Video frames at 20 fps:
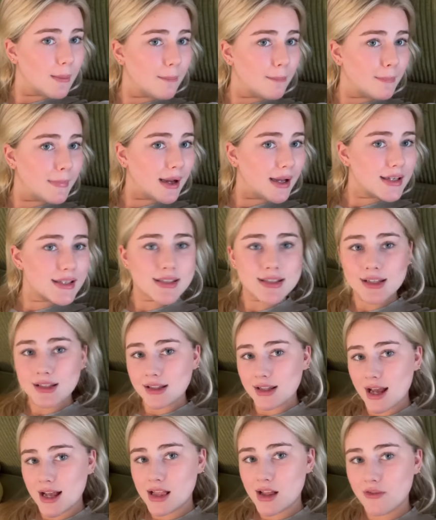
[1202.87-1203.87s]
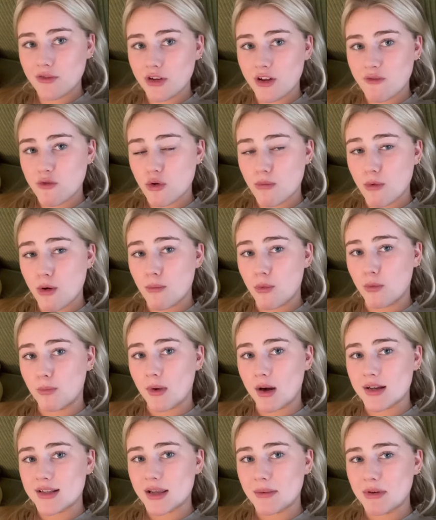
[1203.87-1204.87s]
But I love you. If you want more book
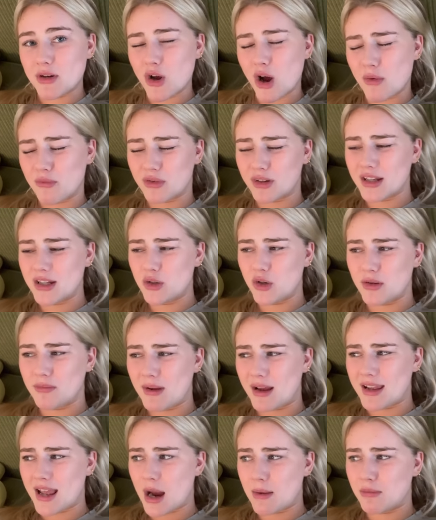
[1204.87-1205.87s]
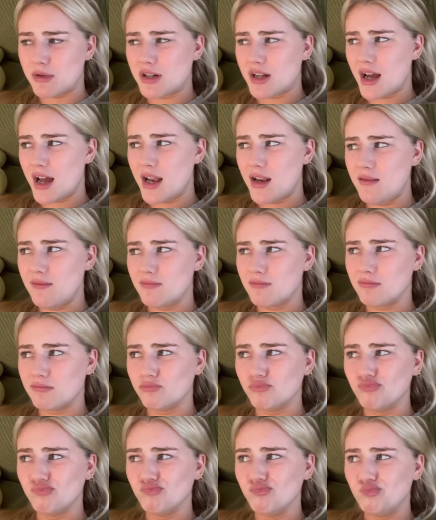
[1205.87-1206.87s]
bongs, let me know. I'm really annoyed my camera died.
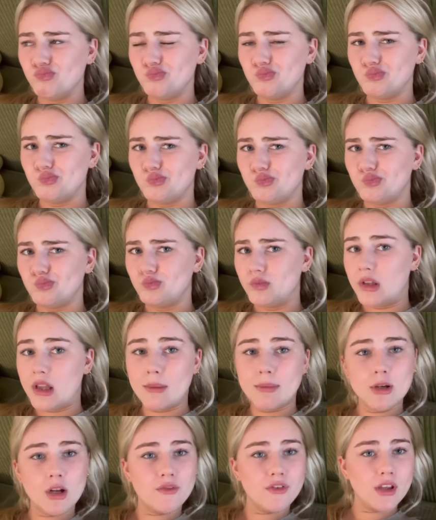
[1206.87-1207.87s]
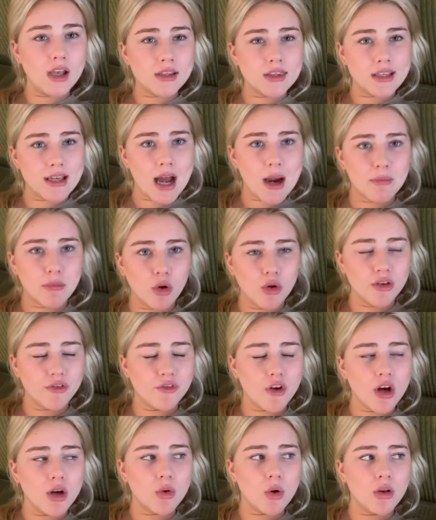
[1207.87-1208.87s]
But let me know if you like the camera or the
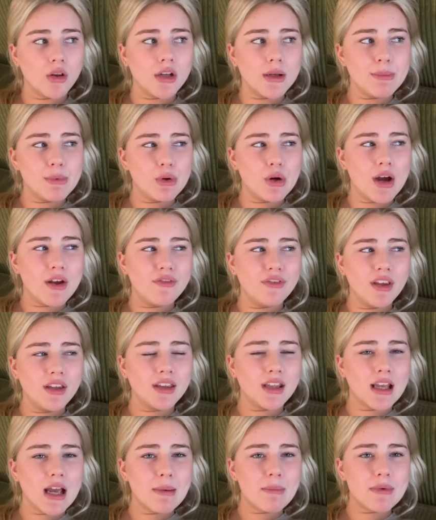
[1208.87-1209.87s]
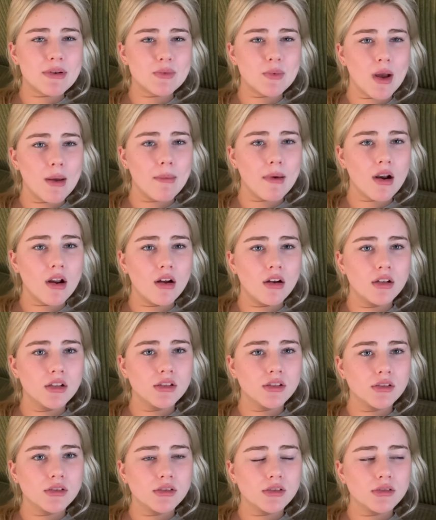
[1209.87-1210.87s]
phone quality more. I feel like the camera is way better.
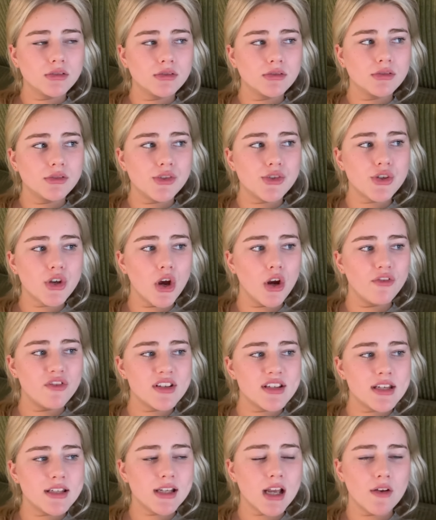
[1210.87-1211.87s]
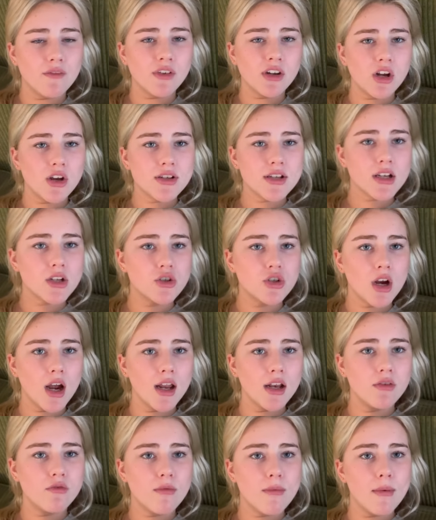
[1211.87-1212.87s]
So for sit-down videos, I can try
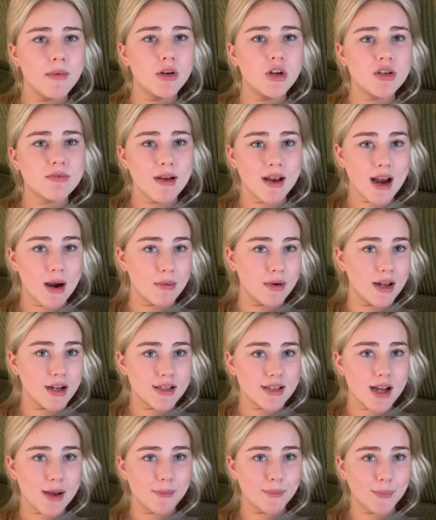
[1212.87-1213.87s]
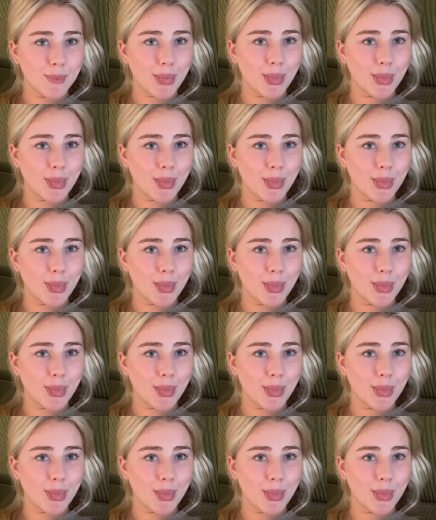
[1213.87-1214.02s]
and remember to use my camera next time.